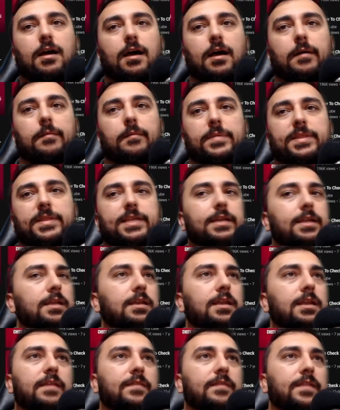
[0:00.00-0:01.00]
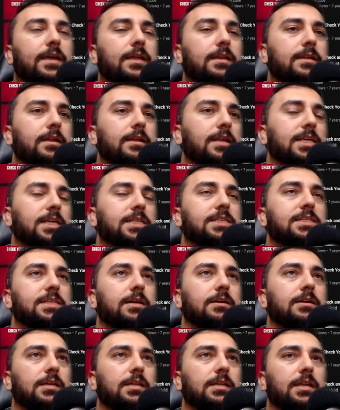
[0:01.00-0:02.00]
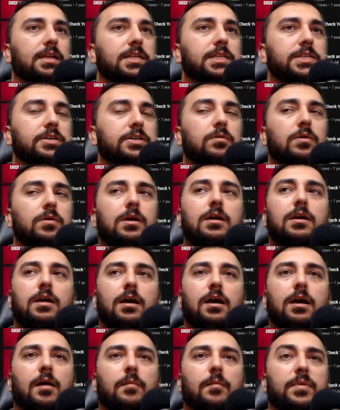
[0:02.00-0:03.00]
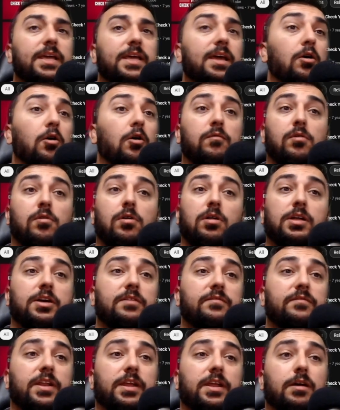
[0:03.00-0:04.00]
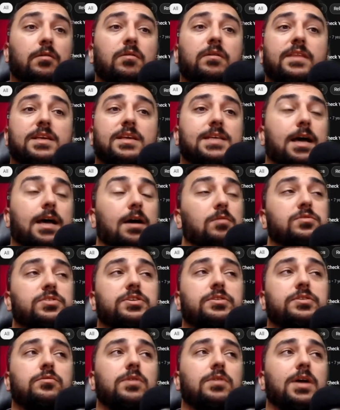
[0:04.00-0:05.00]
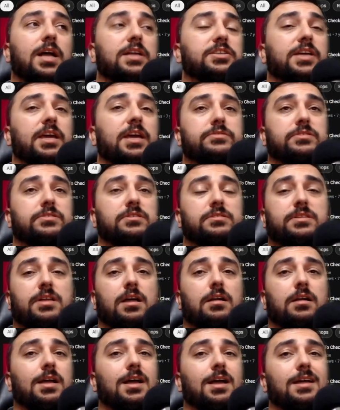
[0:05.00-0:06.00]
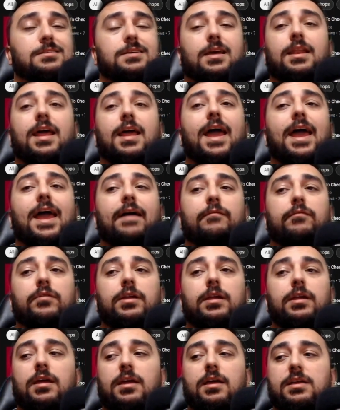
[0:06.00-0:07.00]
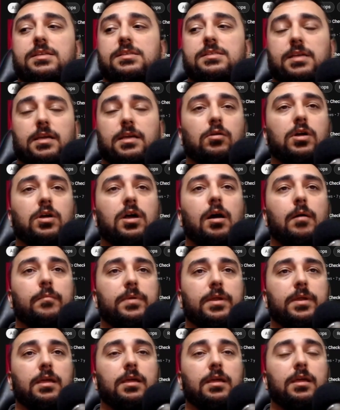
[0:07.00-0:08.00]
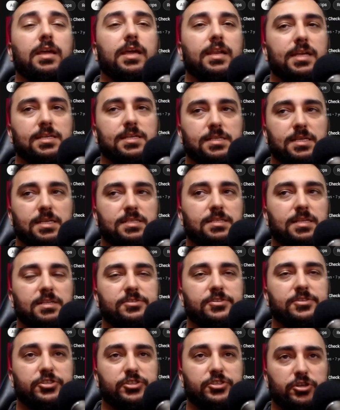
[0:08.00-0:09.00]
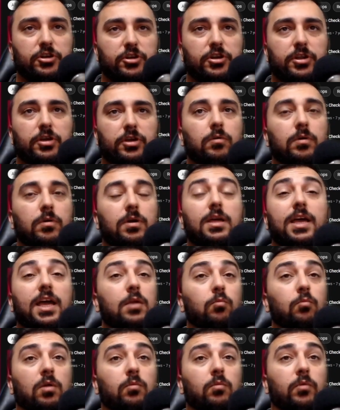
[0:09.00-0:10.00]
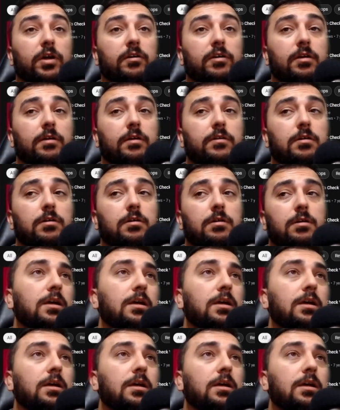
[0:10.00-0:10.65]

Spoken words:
But they didn't, and they didn't necessarily need to. But yeah, overall good video. This how-to educational style content, every single company in existence should do in one way or another.